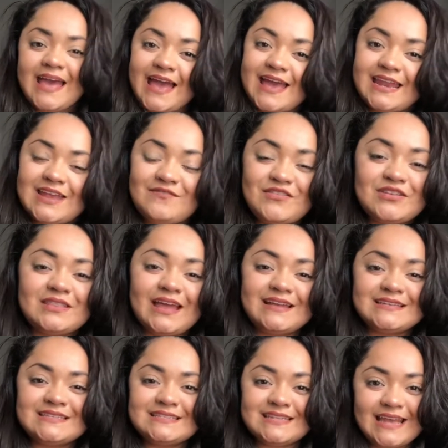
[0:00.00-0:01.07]
And if you'd
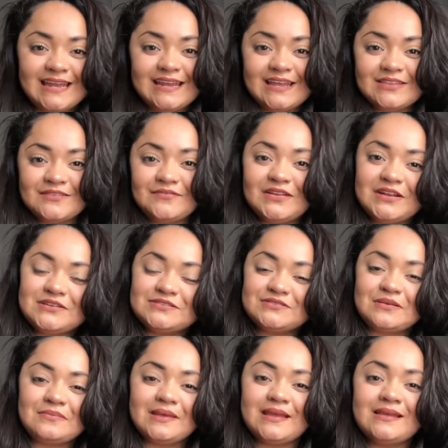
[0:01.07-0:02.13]
like to see any other videos
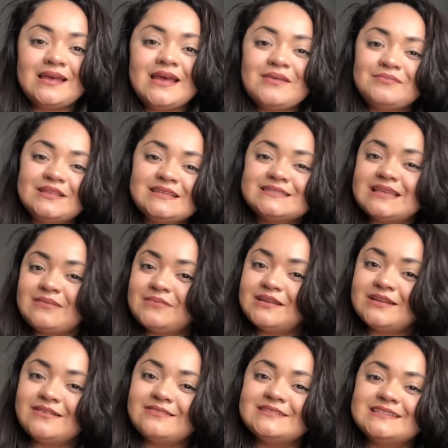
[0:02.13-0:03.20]
from me, please let me
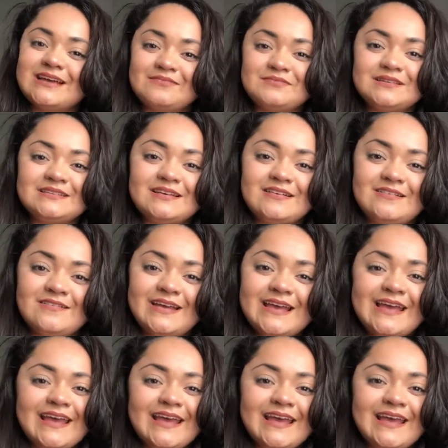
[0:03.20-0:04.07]
know down below.